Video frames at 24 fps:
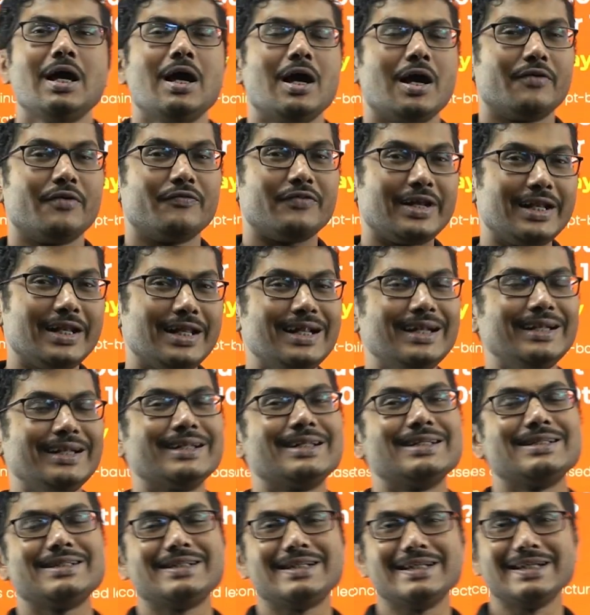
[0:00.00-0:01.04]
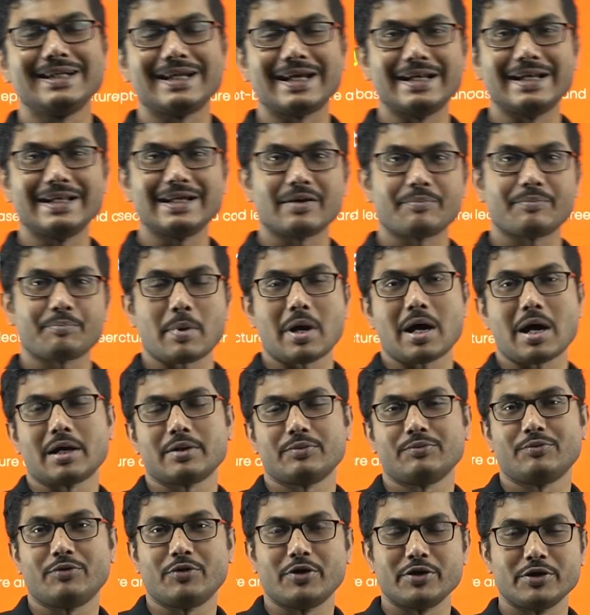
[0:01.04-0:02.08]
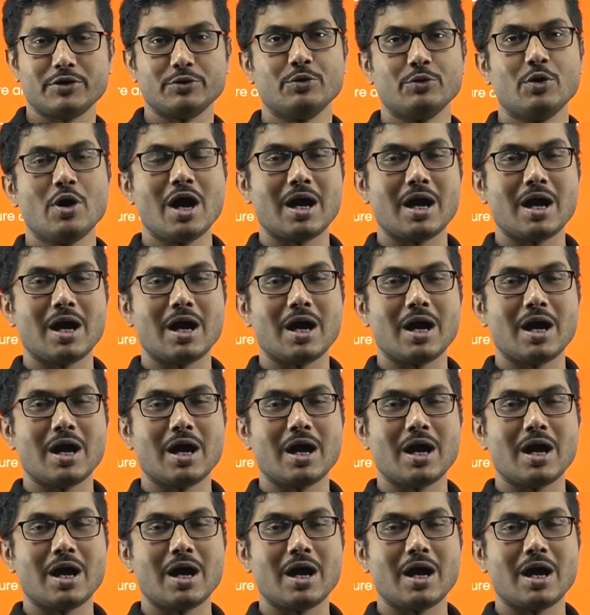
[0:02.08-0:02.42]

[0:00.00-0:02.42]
a very interesting career path for you,